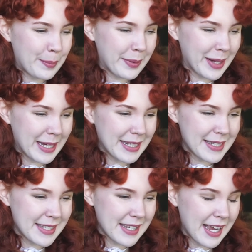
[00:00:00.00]

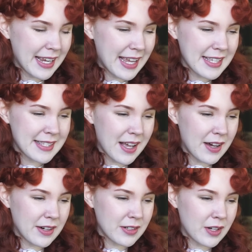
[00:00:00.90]
but I guess
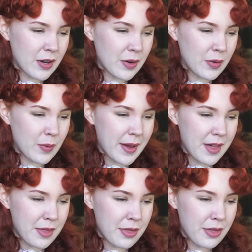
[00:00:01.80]
I'll go
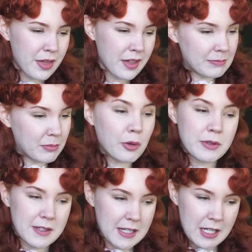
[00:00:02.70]
with
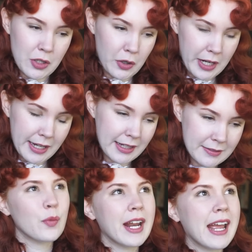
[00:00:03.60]
mostly agree.
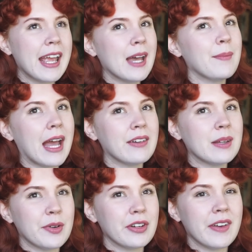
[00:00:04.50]
When I am
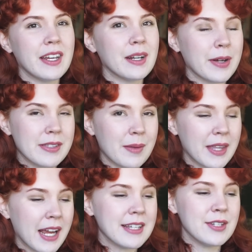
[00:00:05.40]
highly motivated about
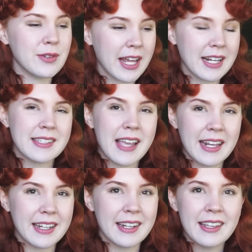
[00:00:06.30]
something, I do get
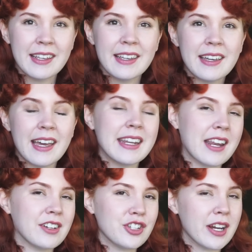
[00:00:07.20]
excited and
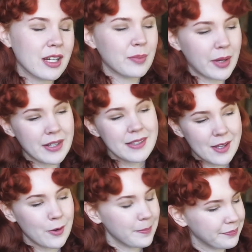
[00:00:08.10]
energetic about it,
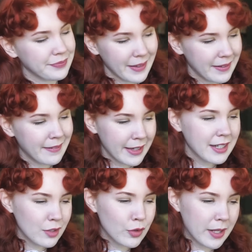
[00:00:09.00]
so.
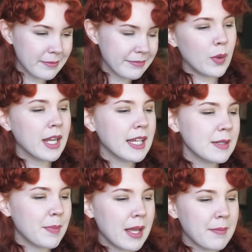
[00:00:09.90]
Okay. Winning a
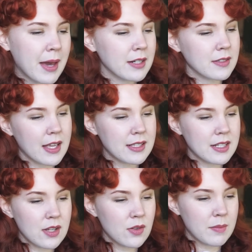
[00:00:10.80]
debate matters less
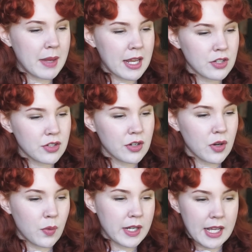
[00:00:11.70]
to you than making sure
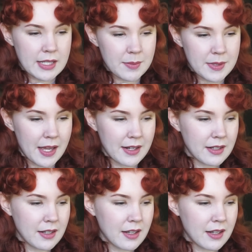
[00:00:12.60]
no one gets upset.